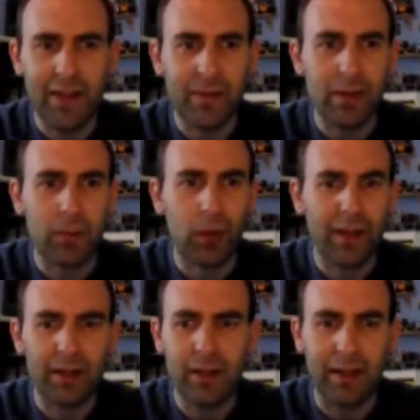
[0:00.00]
7 in the
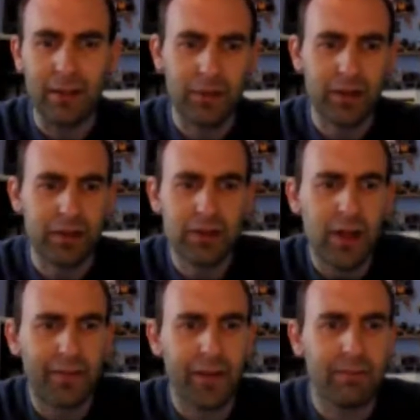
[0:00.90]
morning and there was just
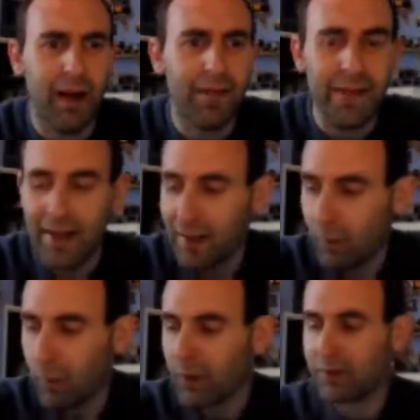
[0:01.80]
nothing around there
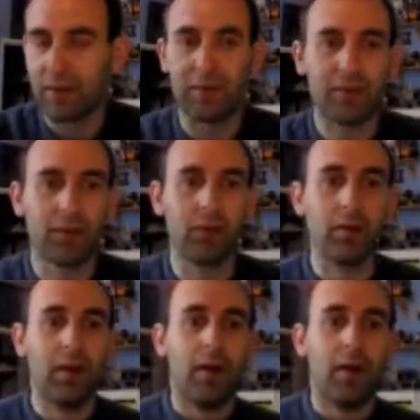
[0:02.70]
whatsoever at all.